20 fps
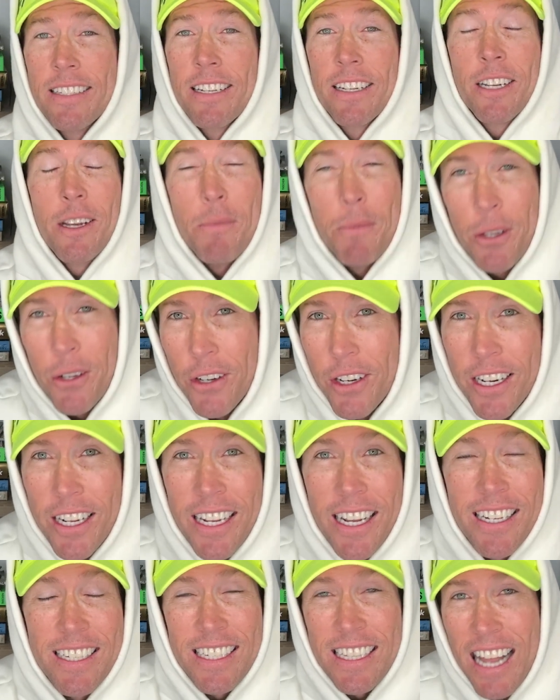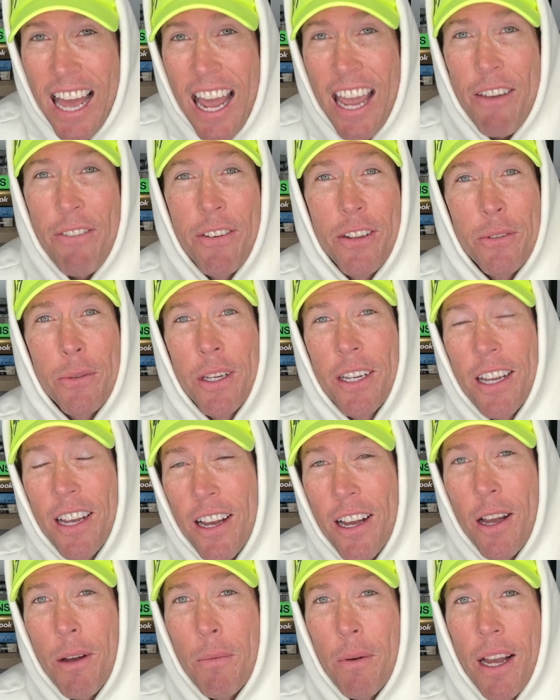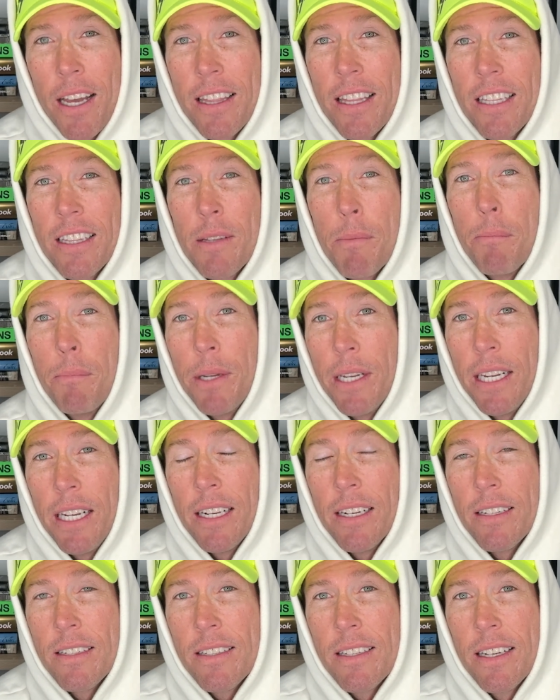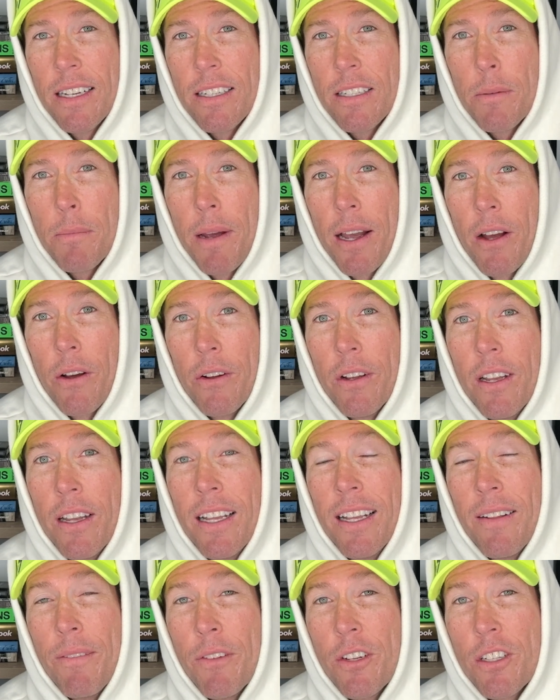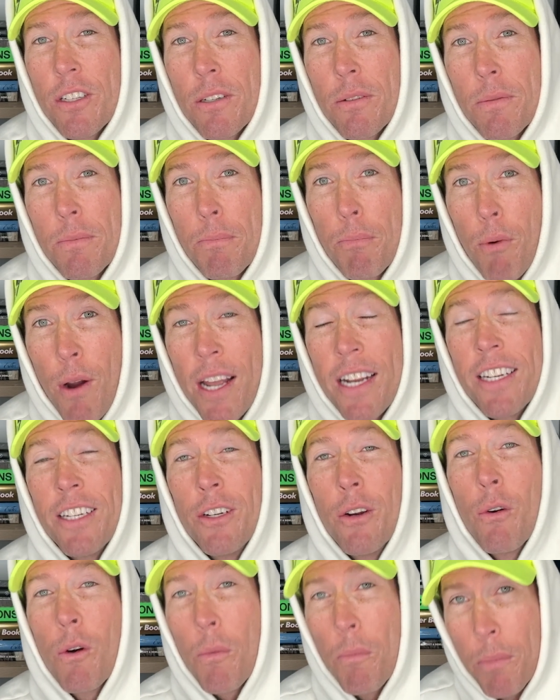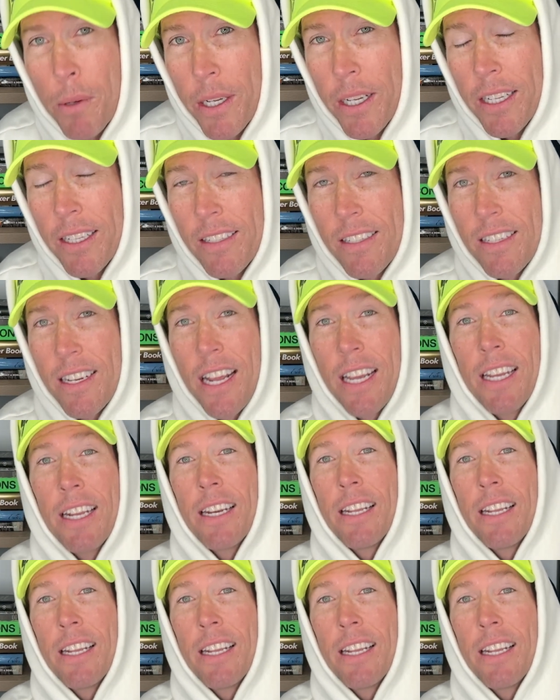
community, as life, as we come, I think the beans is about spreading your beans, taking